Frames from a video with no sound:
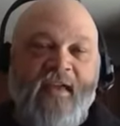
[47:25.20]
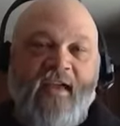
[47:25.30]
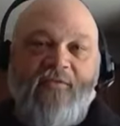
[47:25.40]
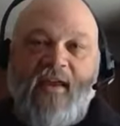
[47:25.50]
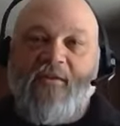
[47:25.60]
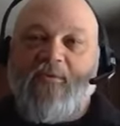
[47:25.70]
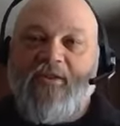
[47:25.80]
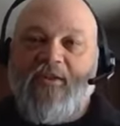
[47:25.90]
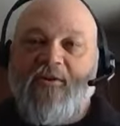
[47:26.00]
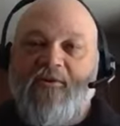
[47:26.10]
if
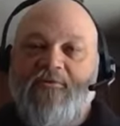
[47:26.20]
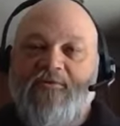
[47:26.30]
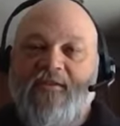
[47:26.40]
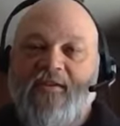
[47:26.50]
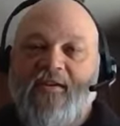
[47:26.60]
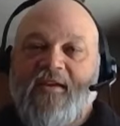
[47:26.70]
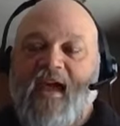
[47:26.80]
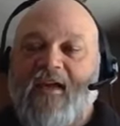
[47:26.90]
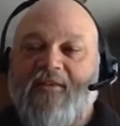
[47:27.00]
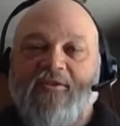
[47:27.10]
anyone knows
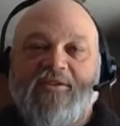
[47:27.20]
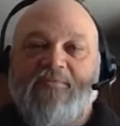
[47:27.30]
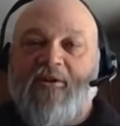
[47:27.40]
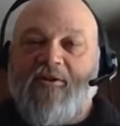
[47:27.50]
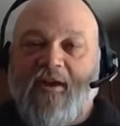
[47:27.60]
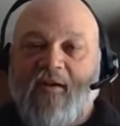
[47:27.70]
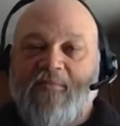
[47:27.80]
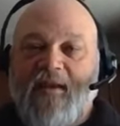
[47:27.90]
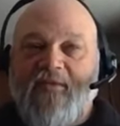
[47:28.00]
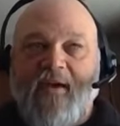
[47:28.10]
a little small
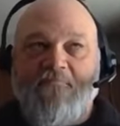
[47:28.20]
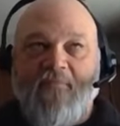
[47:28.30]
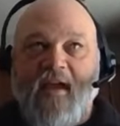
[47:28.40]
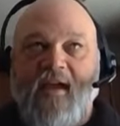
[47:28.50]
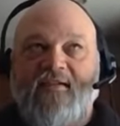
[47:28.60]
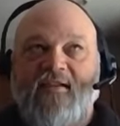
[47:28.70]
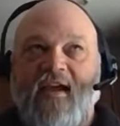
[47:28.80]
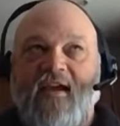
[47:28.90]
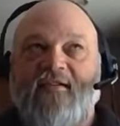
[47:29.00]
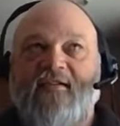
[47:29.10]
company that makes
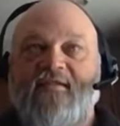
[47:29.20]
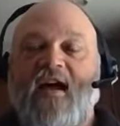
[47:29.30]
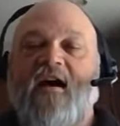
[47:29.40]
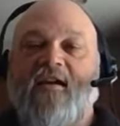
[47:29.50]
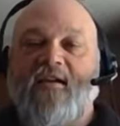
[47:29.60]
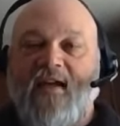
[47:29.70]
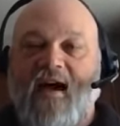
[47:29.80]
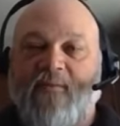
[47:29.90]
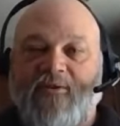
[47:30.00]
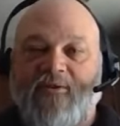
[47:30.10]
a stock
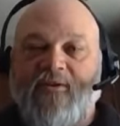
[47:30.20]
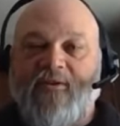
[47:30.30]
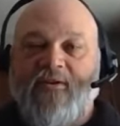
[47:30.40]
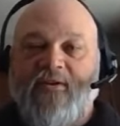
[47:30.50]
adapter,